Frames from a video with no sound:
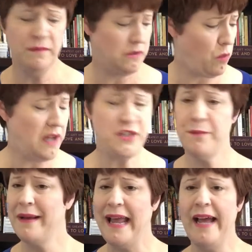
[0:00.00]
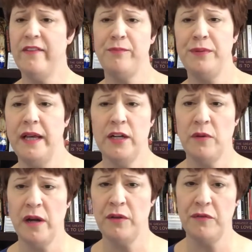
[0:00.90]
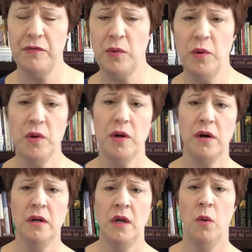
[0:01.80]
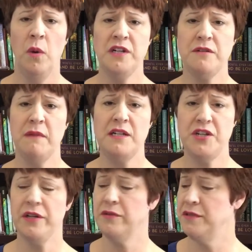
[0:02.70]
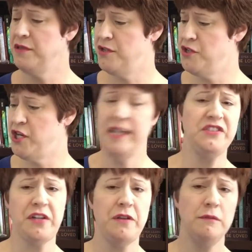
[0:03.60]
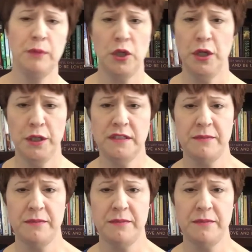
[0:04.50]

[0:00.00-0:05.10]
watching my cats playing around on the floor, or watching my chickens chase other birds.